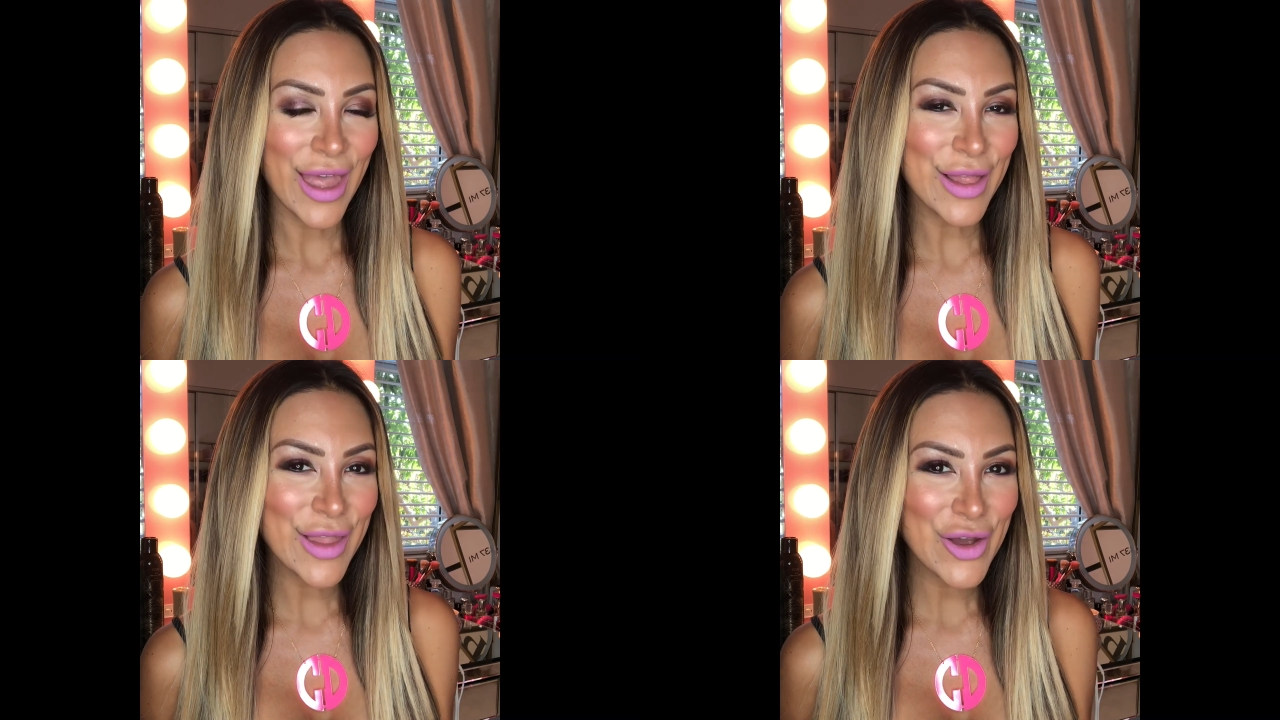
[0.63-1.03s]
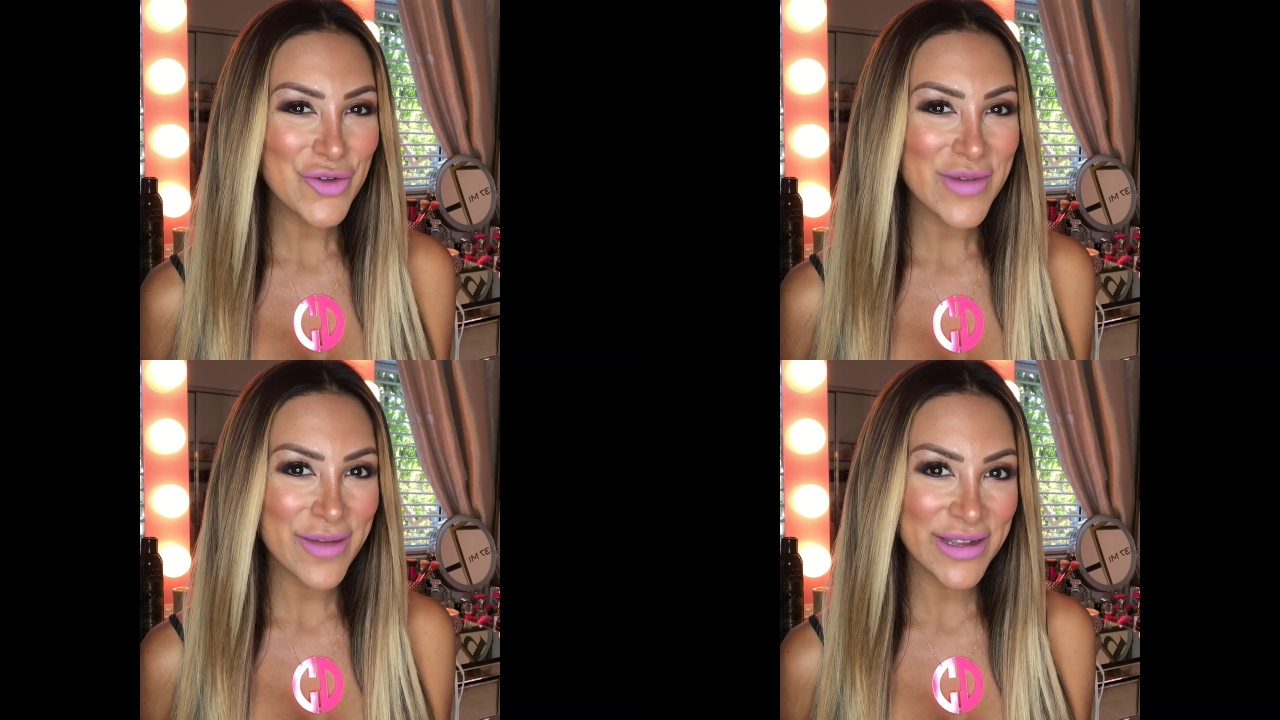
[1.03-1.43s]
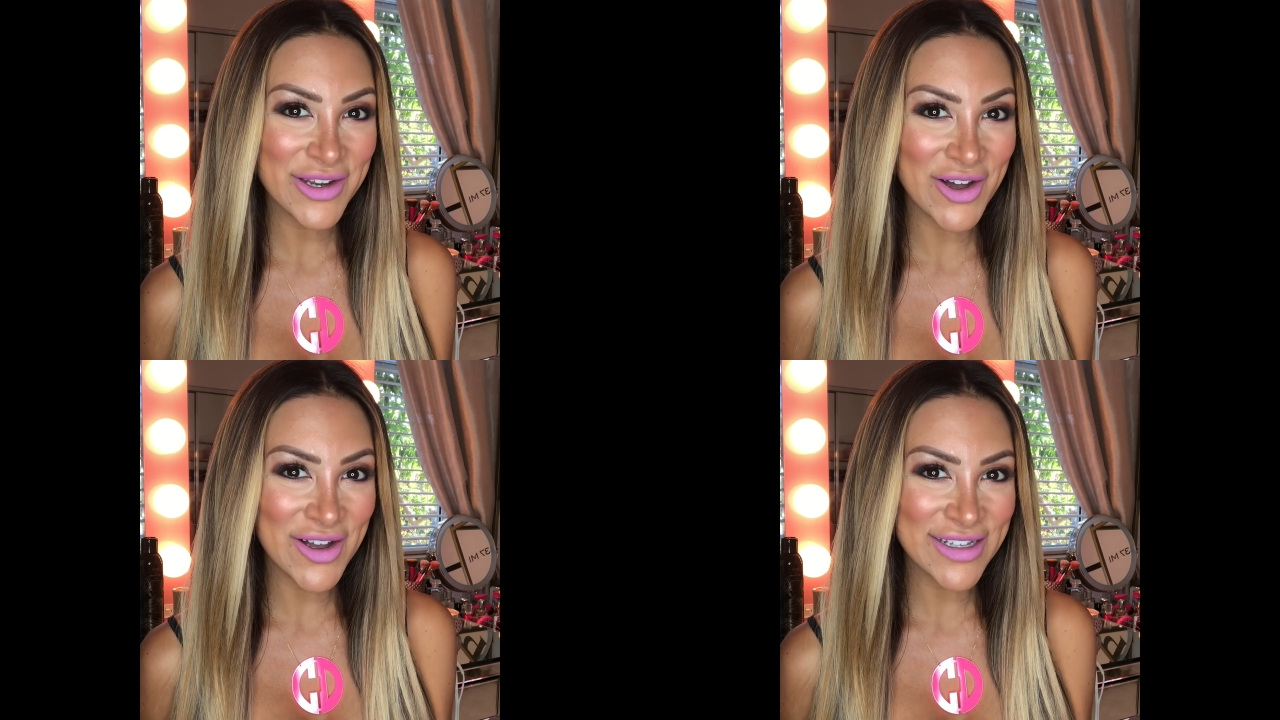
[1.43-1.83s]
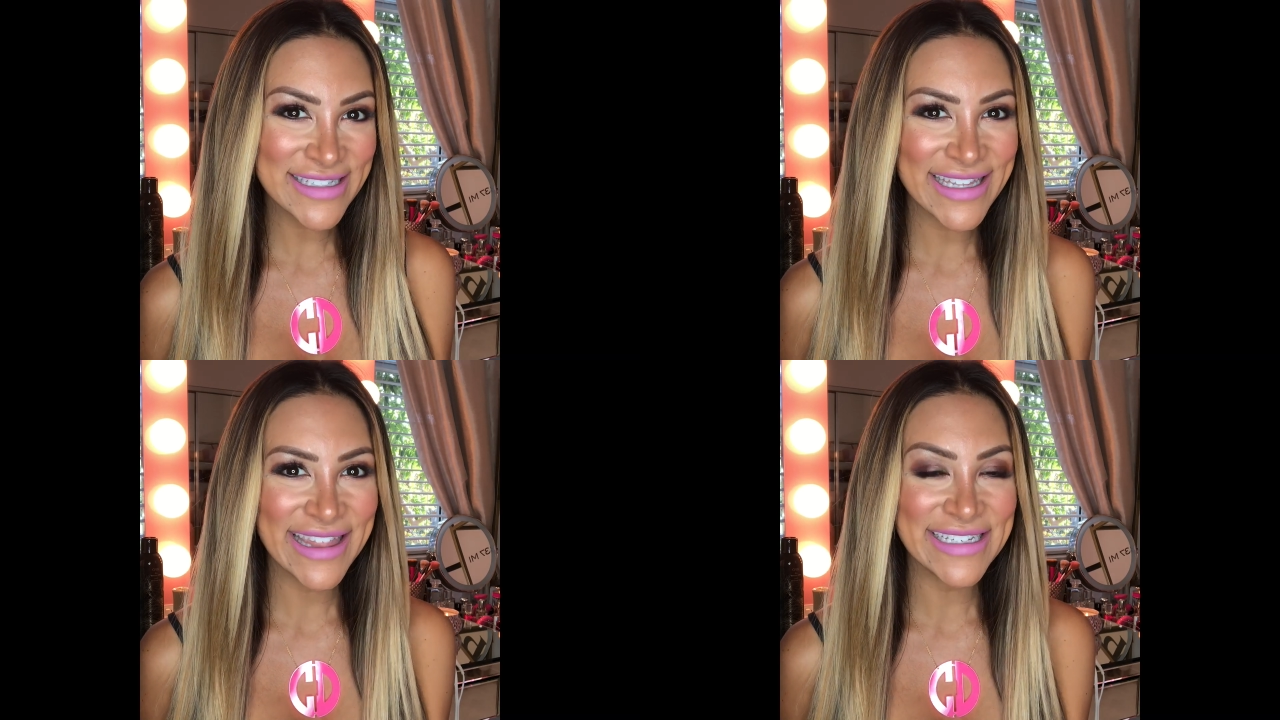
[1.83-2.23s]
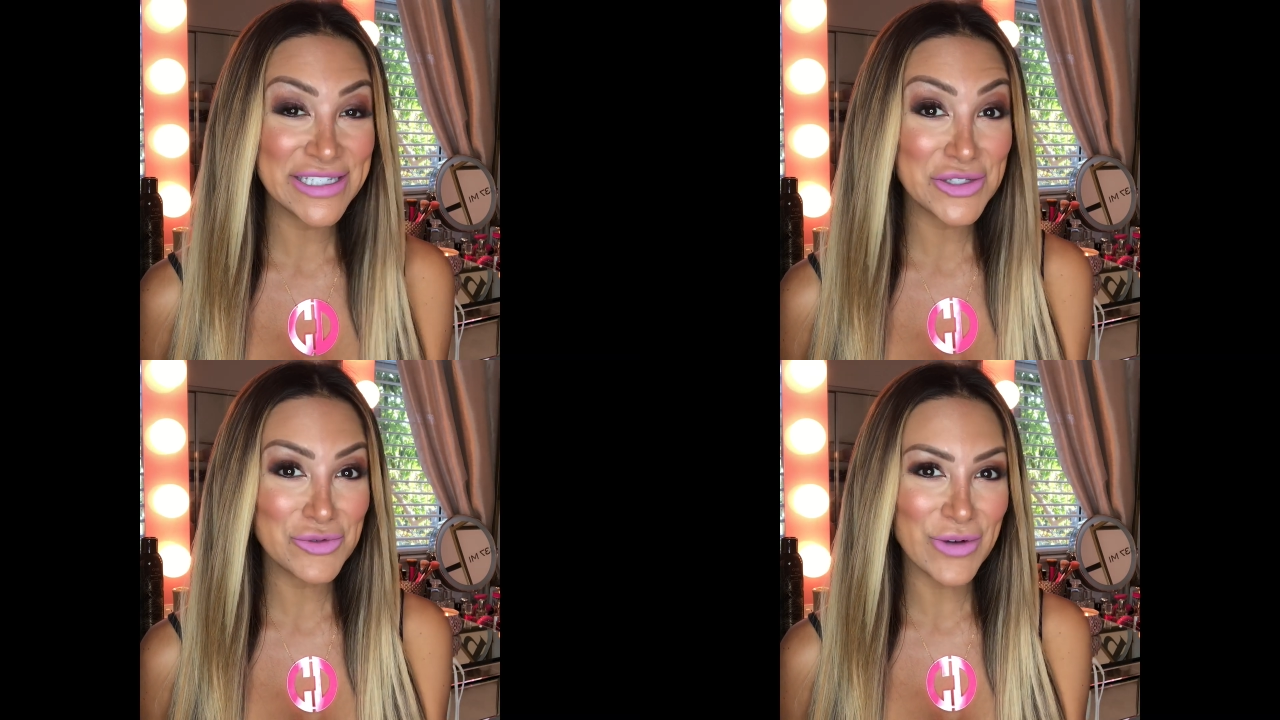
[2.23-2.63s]
Hello baby dolls,
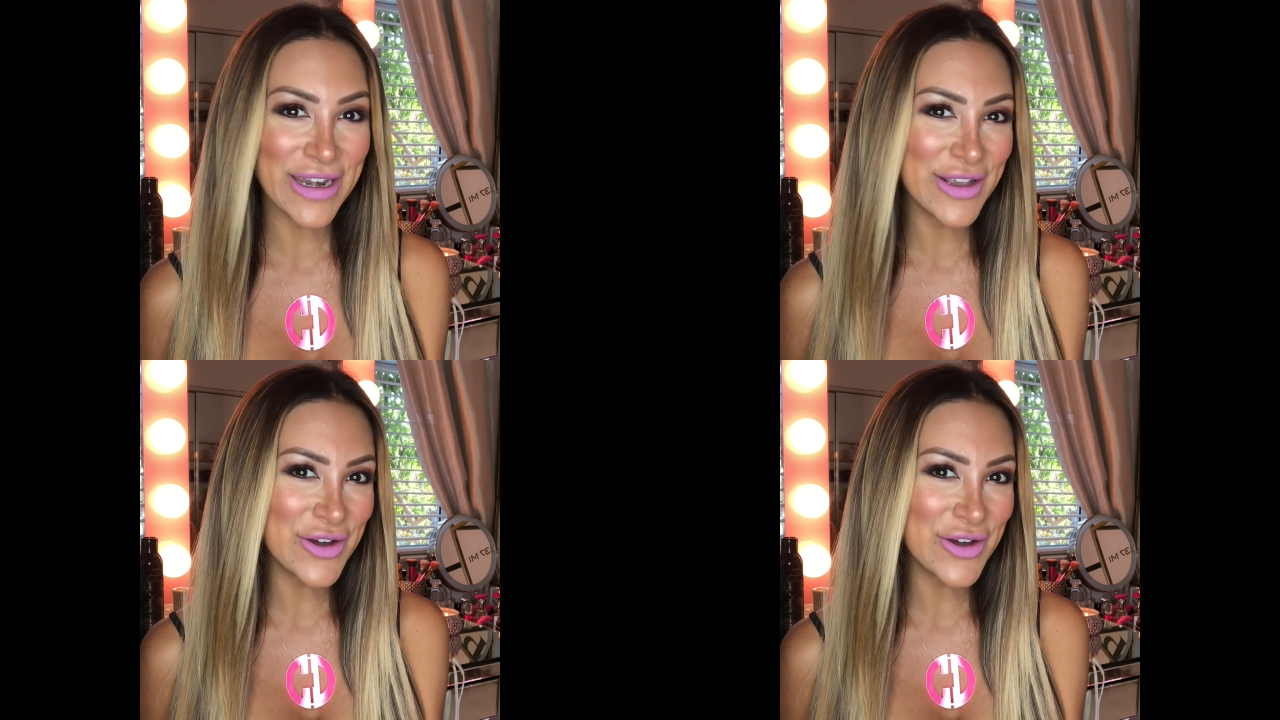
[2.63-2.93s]
this is Running